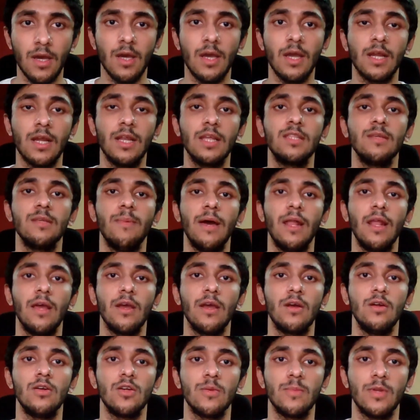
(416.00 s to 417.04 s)
Click the bell
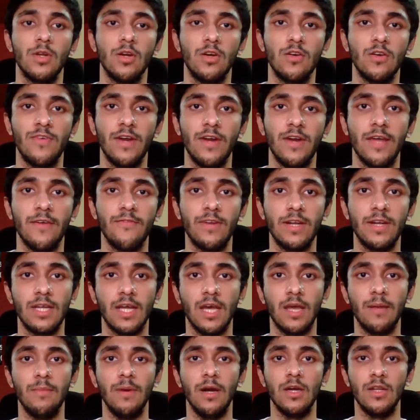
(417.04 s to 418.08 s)
icon to be notified every
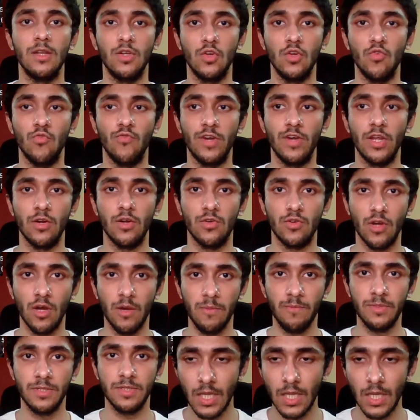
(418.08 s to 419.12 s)
time a new video
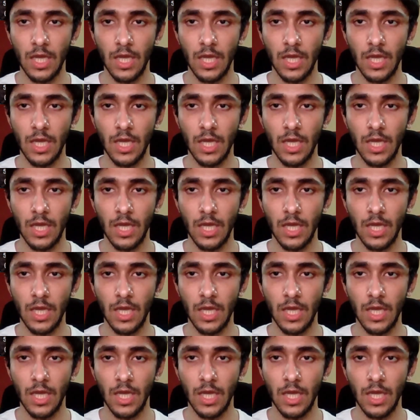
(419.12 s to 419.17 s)
drops.